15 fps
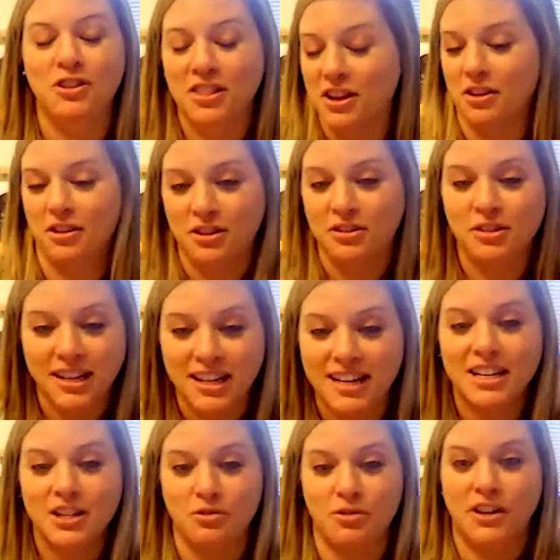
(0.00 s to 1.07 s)
they're
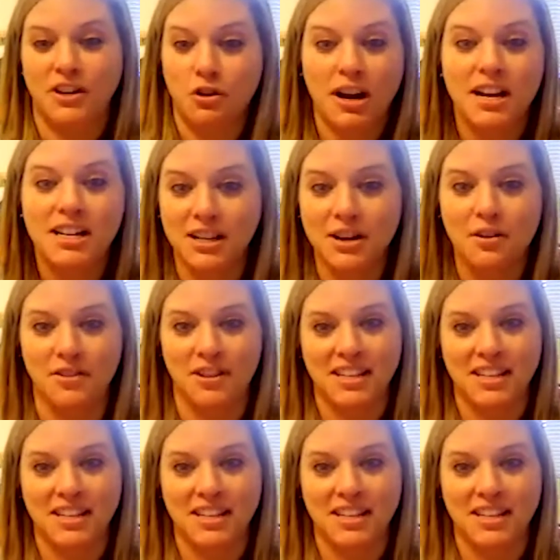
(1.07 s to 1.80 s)
getting driven crazy over